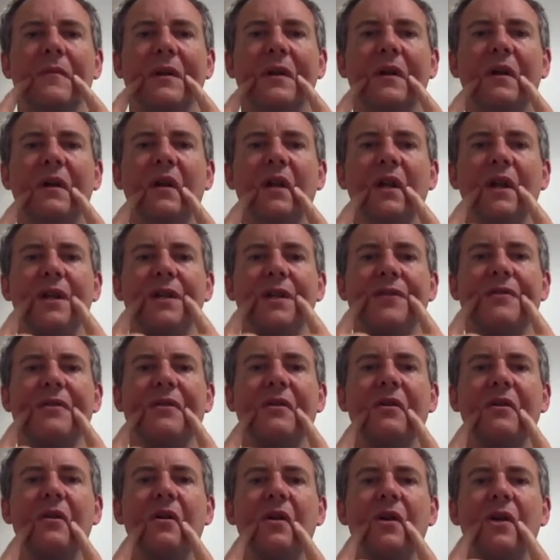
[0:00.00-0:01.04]
And then just
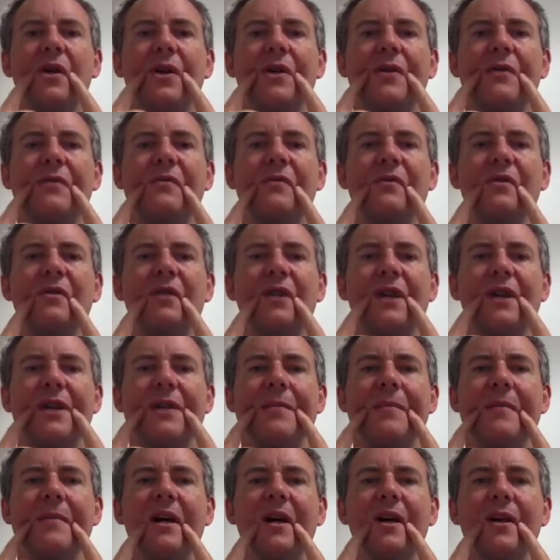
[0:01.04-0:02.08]
along the side of the
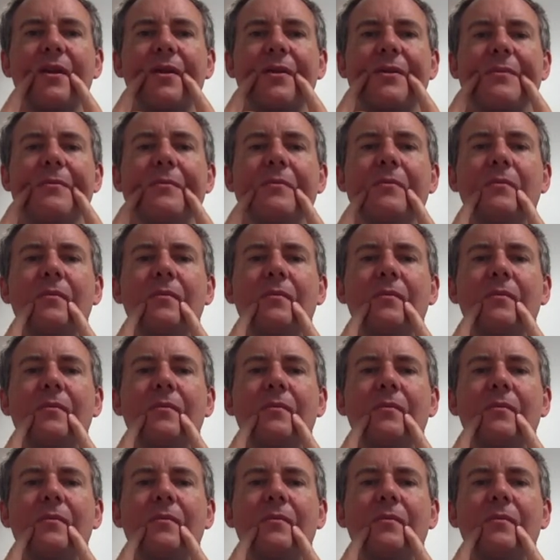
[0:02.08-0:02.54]
mouth,